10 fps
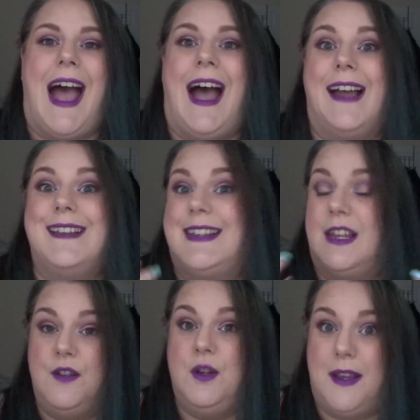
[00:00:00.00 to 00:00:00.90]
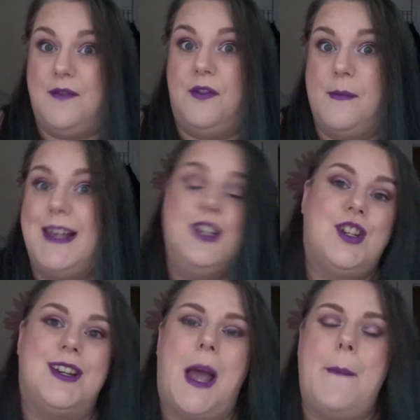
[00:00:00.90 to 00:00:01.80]
and give you
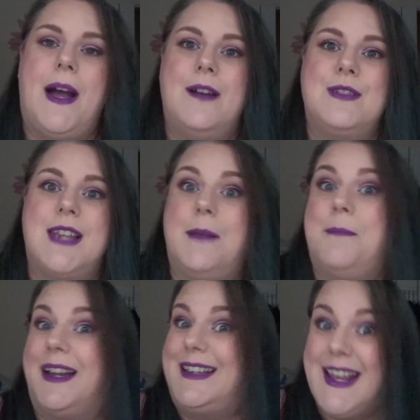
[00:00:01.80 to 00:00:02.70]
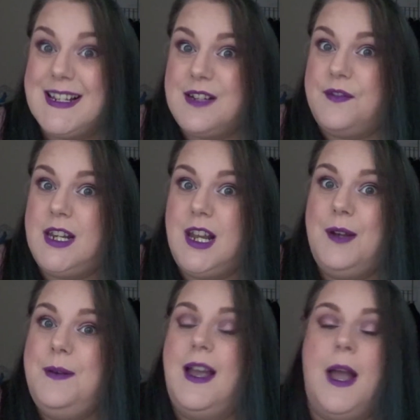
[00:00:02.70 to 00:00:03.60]
information about in my next video?